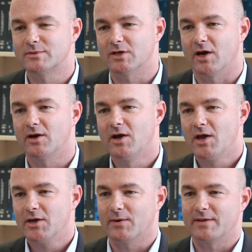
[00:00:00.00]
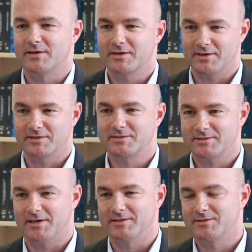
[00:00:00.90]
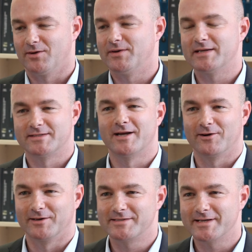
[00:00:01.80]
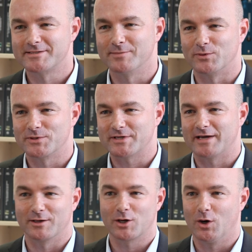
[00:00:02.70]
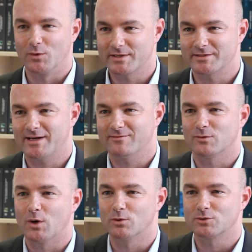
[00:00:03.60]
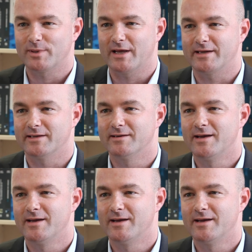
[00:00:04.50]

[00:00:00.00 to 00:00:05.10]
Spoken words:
So, I think it's not necessarily sensible to say that coal doesn't have a role to play